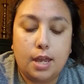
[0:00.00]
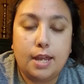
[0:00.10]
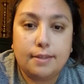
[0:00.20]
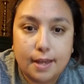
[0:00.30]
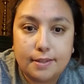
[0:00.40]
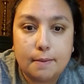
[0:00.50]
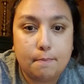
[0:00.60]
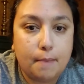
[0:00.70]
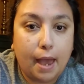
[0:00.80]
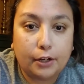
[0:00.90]
It doesn't
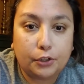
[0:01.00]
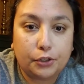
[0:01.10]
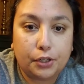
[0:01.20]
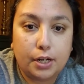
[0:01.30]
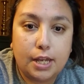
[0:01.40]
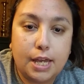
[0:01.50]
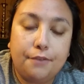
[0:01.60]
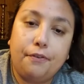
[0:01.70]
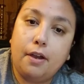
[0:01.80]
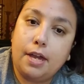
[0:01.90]
matter
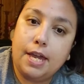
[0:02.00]
if